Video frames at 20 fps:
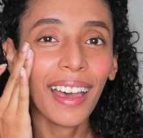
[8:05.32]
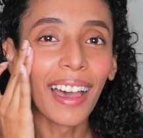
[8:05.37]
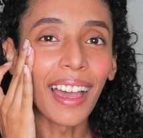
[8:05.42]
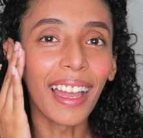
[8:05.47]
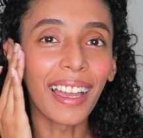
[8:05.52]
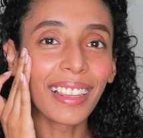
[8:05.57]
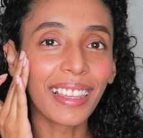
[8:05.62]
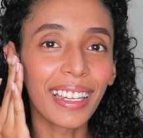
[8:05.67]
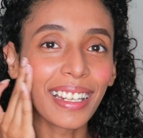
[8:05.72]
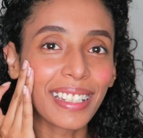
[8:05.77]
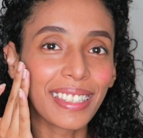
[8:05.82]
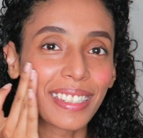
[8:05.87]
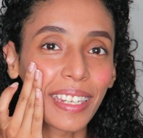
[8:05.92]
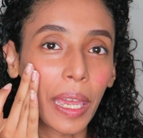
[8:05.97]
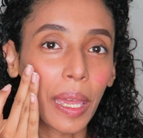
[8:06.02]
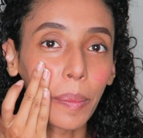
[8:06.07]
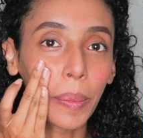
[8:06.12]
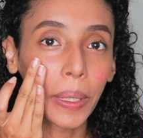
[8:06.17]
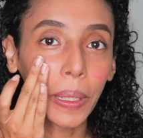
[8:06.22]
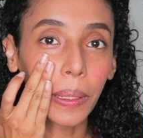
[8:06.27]
I like
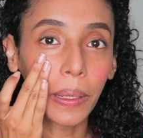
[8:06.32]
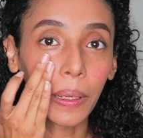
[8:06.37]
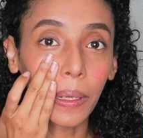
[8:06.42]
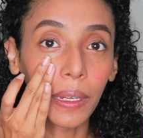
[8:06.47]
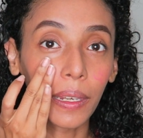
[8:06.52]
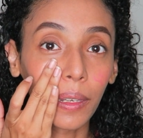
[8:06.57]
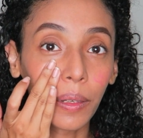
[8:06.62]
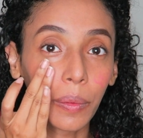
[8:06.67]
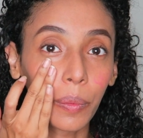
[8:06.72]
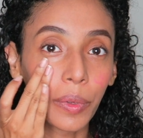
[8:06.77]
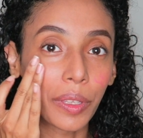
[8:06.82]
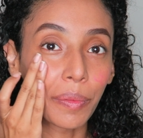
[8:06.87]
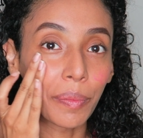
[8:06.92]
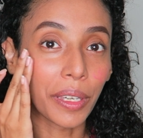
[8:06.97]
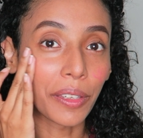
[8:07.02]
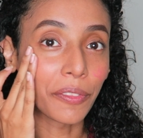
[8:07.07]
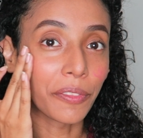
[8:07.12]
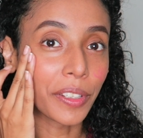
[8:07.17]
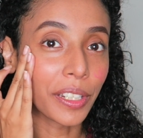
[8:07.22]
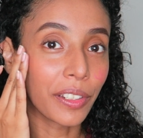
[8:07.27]
dabbing it in with
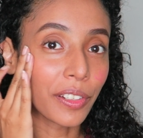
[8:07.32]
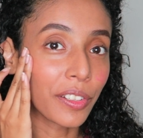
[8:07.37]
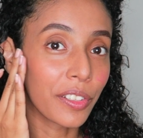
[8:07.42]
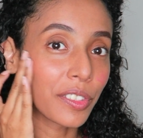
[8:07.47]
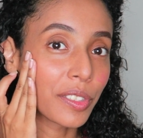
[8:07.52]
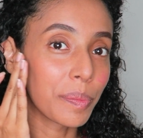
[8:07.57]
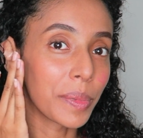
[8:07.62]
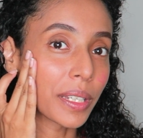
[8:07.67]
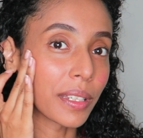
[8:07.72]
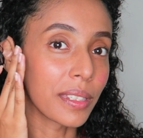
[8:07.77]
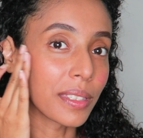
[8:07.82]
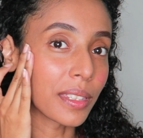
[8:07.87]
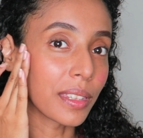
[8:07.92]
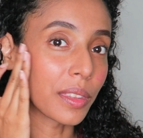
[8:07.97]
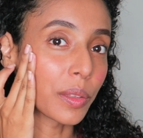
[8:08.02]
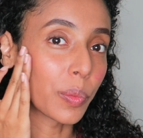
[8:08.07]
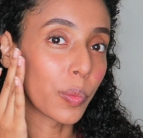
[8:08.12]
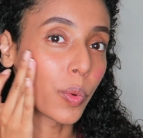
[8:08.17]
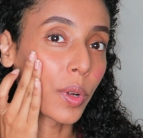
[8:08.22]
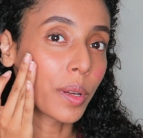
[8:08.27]
my fingers because
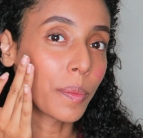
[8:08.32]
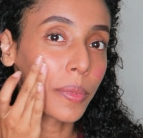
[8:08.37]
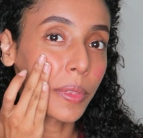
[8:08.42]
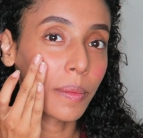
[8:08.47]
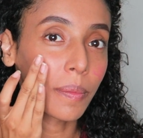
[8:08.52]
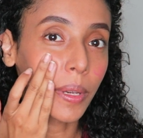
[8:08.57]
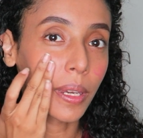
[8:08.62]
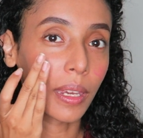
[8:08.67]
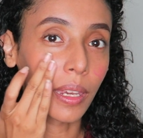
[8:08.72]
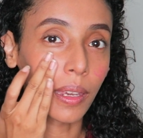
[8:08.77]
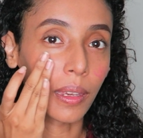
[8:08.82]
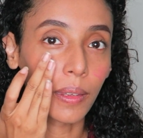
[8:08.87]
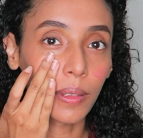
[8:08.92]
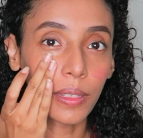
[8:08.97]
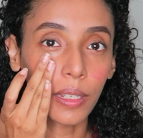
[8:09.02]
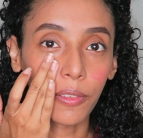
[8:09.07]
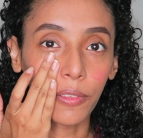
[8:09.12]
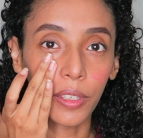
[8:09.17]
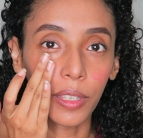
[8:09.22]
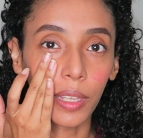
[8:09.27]
the warmth in my hands,
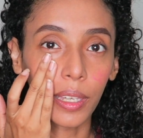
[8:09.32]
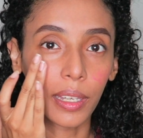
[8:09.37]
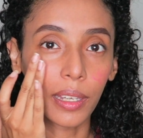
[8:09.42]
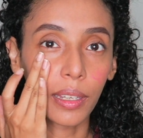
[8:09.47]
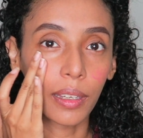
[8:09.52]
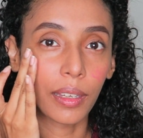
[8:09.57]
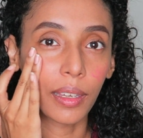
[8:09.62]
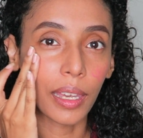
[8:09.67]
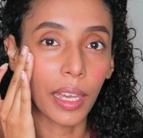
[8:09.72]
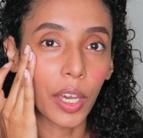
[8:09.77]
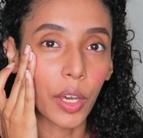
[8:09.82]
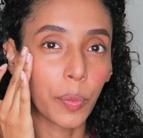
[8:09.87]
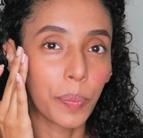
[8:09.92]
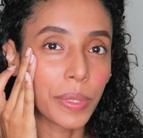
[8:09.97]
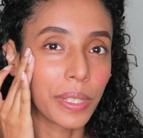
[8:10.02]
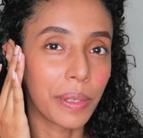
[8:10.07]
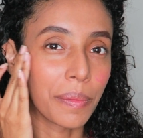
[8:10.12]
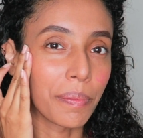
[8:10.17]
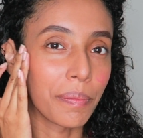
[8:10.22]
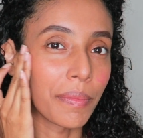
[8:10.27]
I feel like,
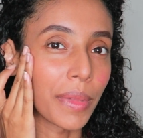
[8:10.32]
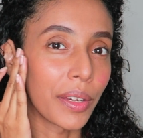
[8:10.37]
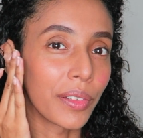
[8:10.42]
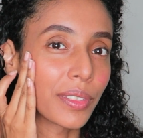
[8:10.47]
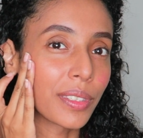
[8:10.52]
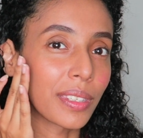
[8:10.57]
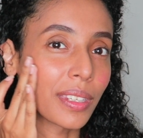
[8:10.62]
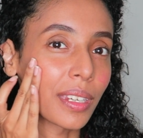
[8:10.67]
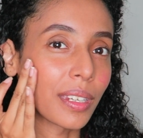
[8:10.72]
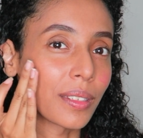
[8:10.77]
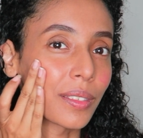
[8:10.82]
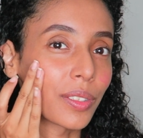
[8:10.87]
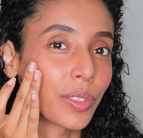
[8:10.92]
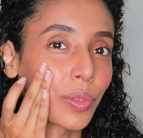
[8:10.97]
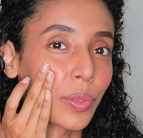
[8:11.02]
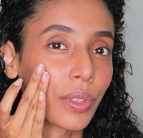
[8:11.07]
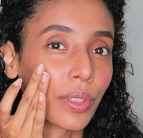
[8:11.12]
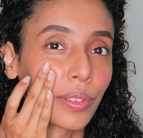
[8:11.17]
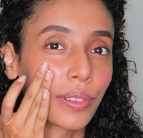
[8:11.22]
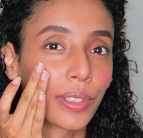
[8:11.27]
helps it melt into
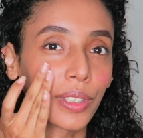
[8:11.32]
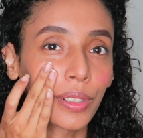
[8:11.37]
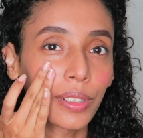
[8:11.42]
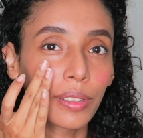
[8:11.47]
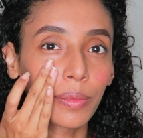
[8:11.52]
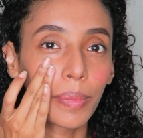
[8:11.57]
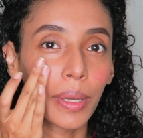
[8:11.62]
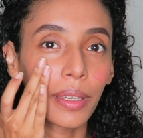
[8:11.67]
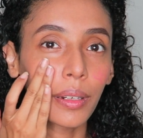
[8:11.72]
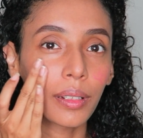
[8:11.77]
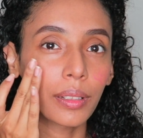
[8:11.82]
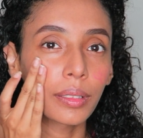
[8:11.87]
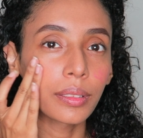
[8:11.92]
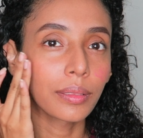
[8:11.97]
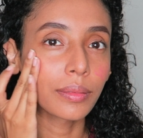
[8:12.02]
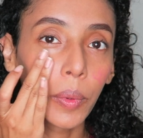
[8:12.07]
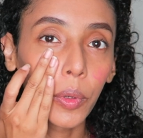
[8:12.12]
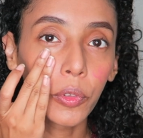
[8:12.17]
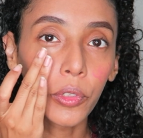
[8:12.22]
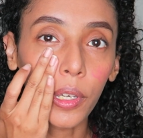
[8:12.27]
the look better,
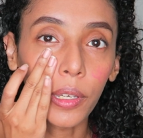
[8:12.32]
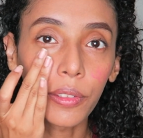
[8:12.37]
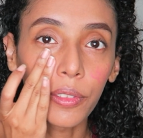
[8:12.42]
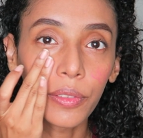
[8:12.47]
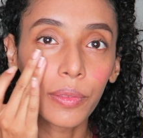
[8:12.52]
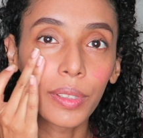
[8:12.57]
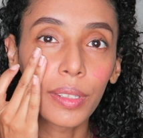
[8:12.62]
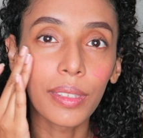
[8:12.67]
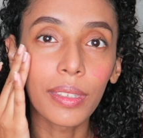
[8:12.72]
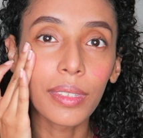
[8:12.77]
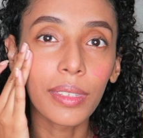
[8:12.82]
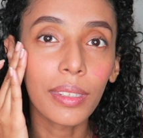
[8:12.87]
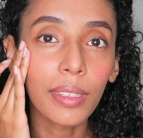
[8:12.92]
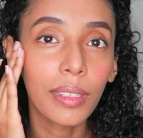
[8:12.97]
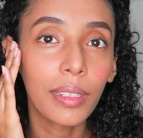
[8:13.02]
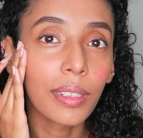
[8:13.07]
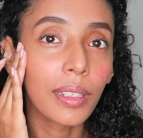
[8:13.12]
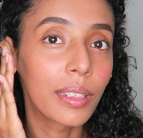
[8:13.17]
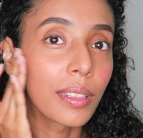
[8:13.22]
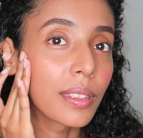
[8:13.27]
which as you can
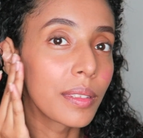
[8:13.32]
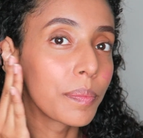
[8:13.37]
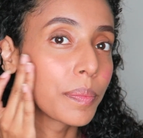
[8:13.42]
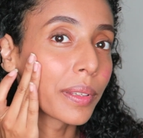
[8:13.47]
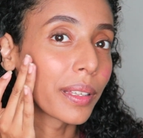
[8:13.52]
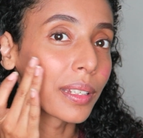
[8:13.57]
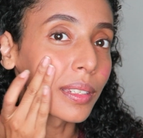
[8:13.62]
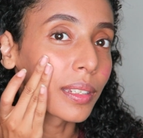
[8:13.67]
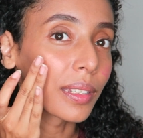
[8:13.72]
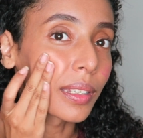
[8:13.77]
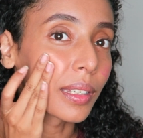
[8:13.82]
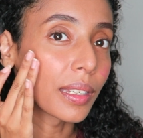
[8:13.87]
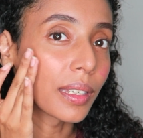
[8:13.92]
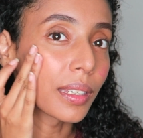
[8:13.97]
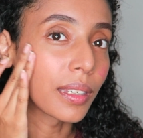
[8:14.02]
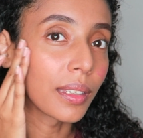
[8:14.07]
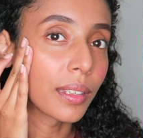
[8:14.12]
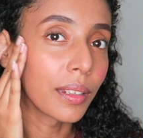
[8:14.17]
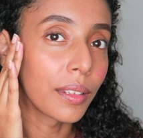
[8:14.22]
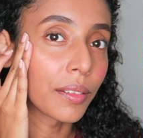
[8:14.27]
see, it's blending
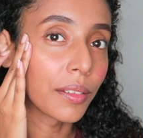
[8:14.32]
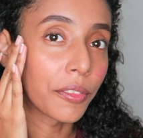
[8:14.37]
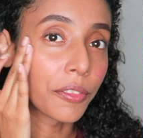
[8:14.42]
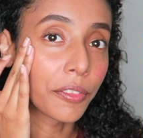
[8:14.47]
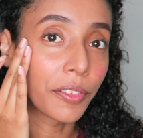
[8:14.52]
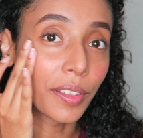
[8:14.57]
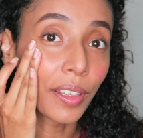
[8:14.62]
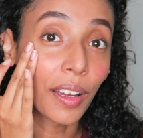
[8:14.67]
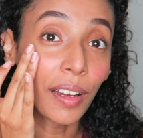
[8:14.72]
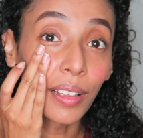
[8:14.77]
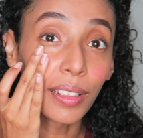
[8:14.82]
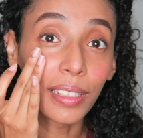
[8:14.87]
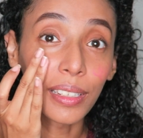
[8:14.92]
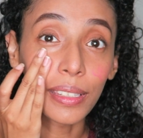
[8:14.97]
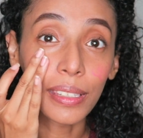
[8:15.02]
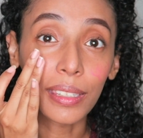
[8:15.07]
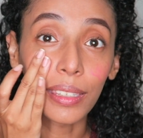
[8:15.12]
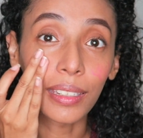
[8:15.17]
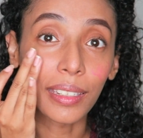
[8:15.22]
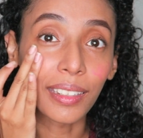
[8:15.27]
in
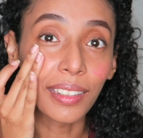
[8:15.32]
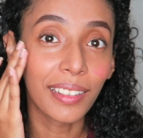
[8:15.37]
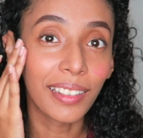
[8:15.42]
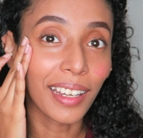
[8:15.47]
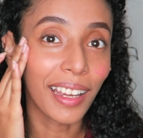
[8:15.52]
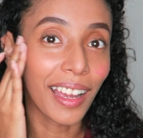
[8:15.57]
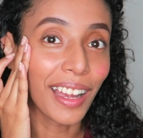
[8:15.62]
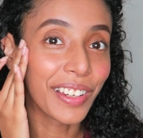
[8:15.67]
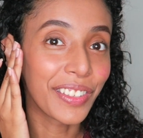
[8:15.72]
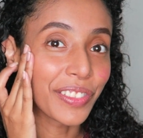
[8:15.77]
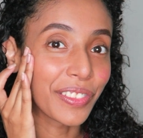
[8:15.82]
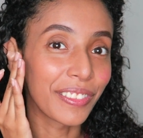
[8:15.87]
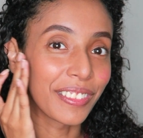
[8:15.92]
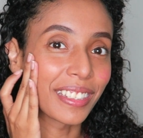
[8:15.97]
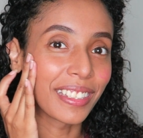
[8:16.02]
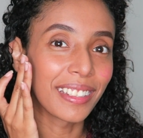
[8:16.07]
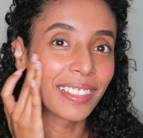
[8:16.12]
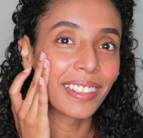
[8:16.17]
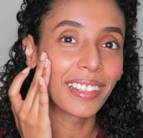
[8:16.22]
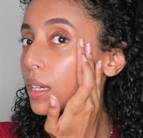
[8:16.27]
flawlessly,
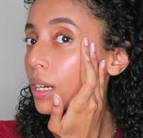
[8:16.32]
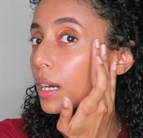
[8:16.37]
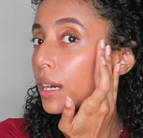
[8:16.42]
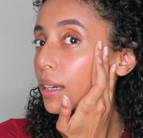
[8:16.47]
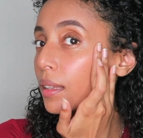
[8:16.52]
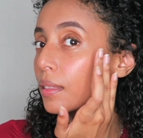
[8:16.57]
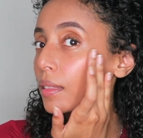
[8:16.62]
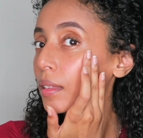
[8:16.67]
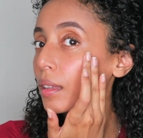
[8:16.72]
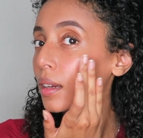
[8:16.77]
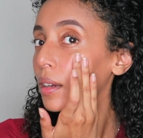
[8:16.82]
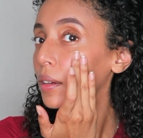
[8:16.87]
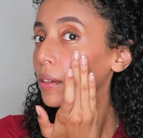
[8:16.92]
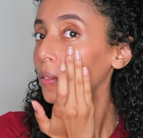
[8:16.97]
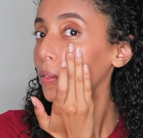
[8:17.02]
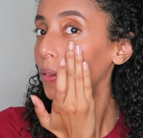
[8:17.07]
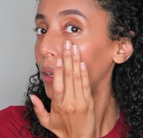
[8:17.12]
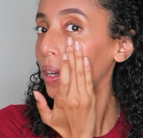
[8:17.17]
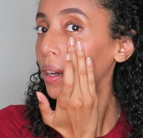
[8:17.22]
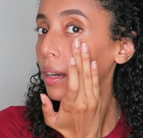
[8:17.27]
actually. I
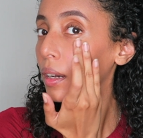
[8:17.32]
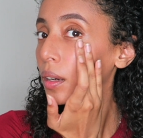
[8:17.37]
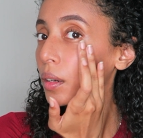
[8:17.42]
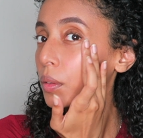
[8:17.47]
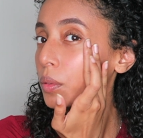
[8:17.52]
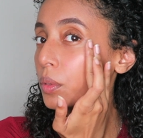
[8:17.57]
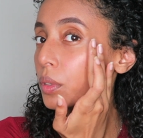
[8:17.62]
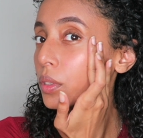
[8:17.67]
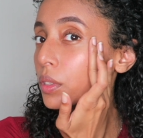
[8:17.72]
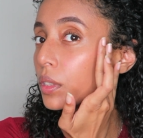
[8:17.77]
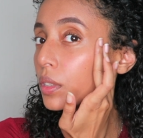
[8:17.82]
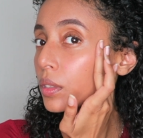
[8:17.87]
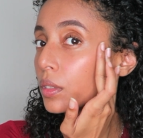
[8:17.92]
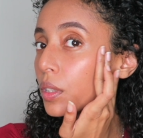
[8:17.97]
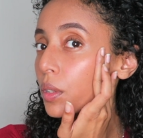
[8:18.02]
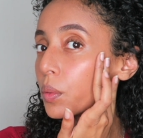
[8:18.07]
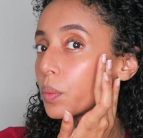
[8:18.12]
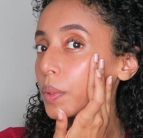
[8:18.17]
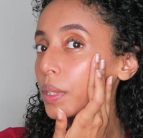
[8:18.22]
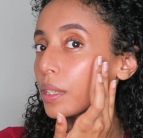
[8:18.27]
love how
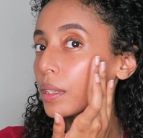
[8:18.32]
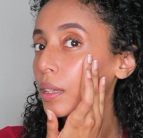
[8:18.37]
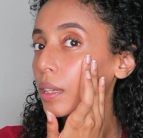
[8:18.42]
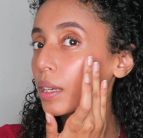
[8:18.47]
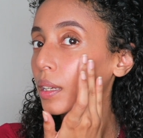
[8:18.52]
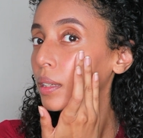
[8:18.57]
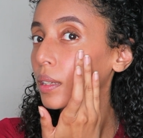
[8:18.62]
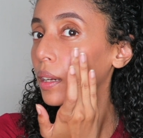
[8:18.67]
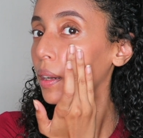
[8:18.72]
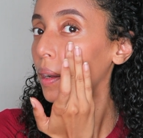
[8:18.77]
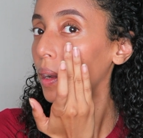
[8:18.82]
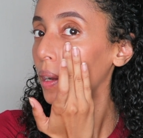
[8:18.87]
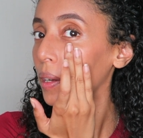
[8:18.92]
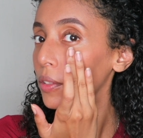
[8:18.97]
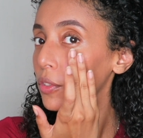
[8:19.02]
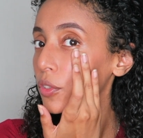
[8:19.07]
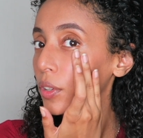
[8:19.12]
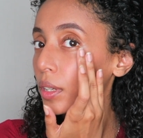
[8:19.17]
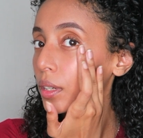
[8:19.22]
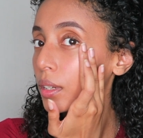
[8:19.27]
glowy and
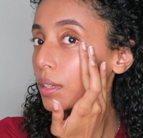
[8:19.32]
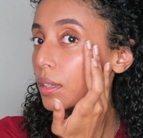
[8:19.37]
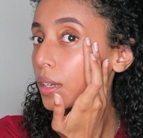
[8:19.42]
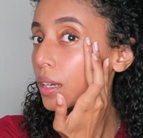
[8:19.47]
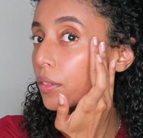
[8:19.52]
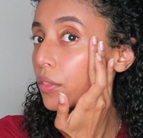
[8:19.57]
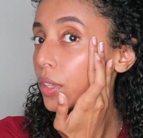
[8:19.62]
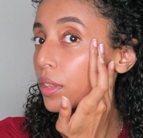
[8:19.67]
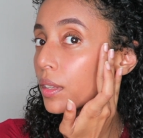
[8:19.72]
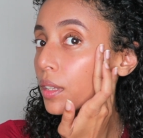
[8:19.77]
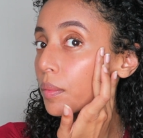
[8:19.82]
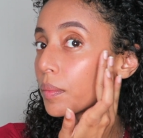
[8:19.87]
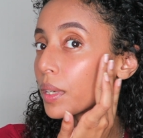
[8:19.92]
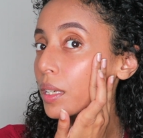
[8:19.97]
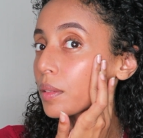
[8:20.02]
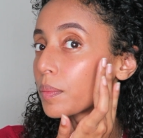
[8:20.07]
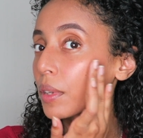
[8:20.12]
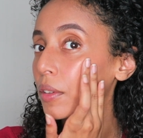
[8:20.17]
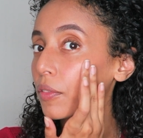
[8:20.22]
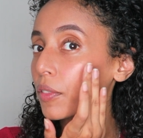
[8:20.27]
hydrated everything
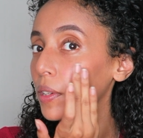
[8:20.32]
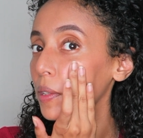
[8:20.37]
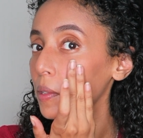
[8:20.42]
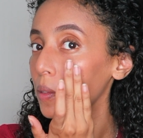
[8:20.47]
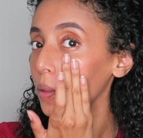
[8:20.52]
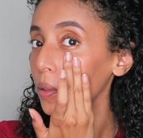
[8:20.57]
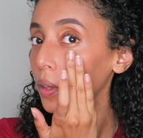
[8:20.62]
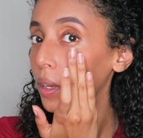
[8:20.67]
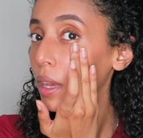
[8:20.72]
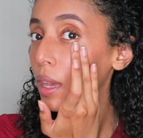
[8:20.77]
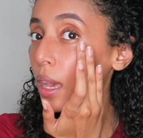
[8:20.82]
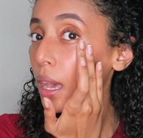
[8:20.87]
makes my face look.